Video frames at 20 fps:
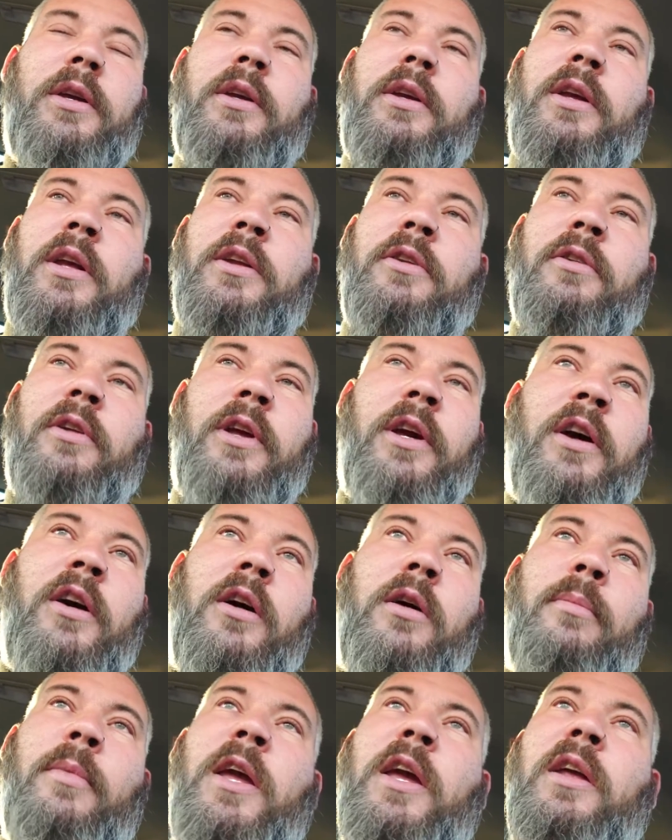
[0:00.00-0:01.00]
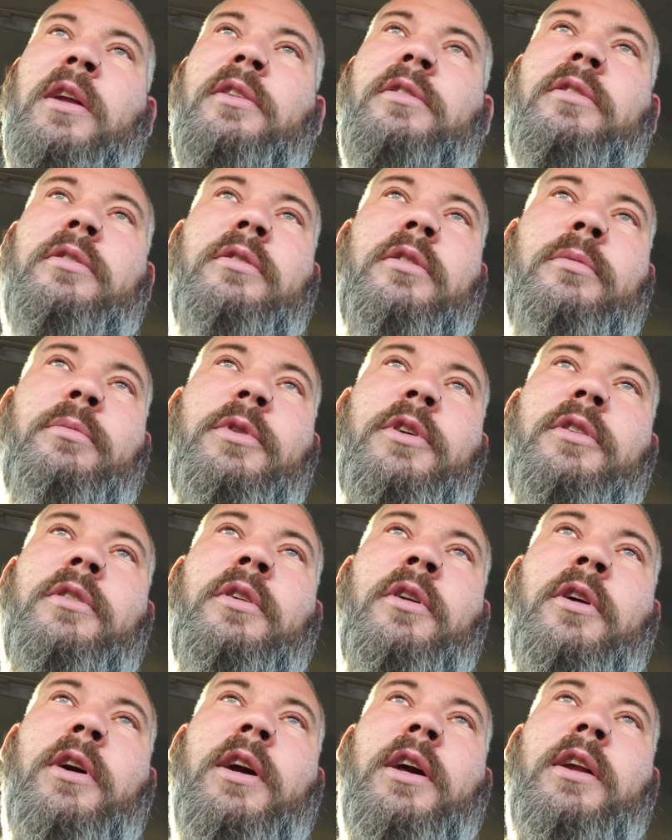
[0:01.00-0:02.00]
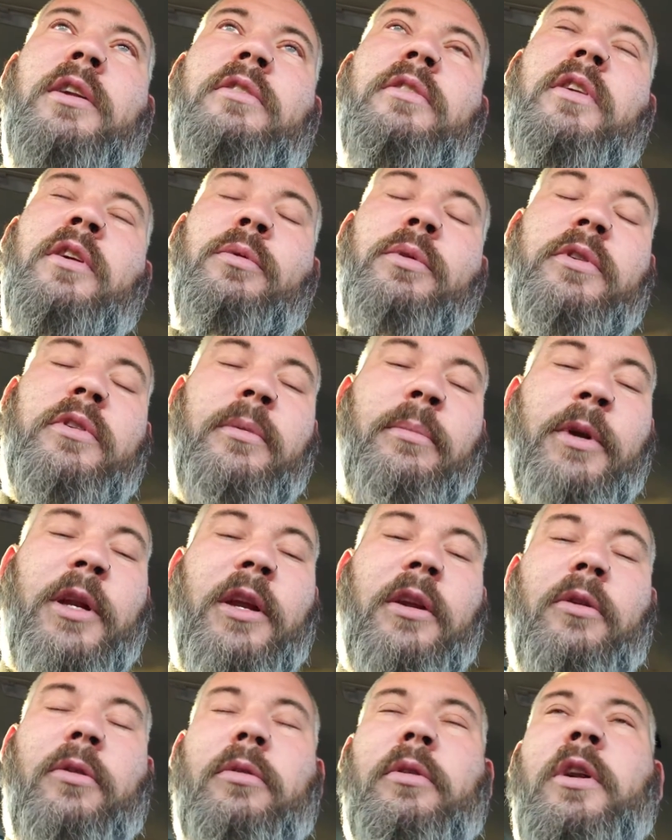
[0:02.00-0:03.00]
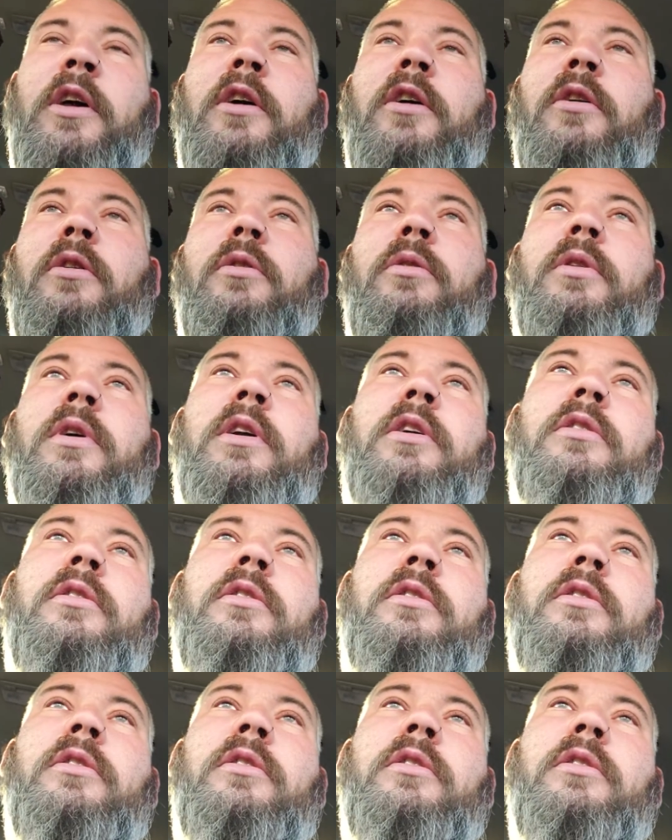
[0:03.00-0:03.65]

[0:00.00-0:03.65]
And you're like, oh man, this is going to be, I got to deal with somebody I don't know.